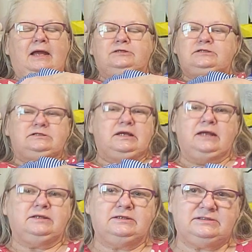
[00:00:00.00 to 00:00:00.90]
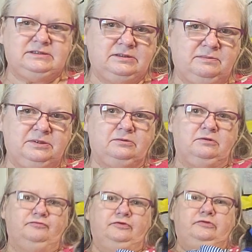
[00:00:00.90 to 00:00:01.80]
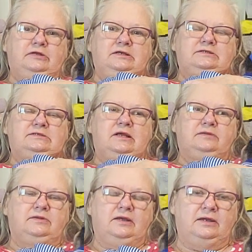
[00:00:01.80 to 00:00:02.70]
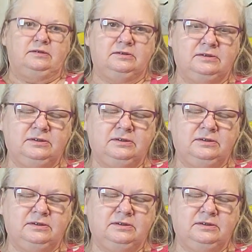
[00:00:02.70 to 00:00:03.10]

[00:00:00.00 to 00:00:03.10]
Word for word: I just, I get sentimental over things like that.